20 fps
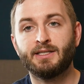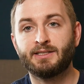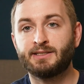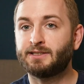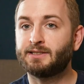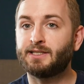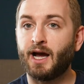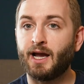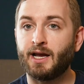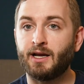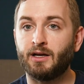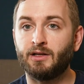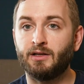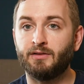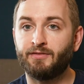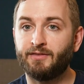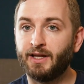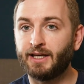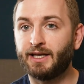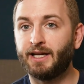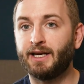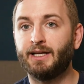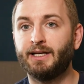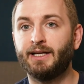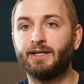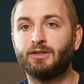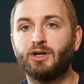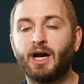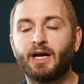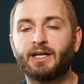style of
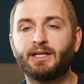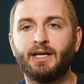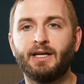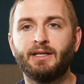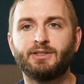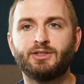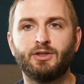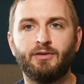thinking and interacting.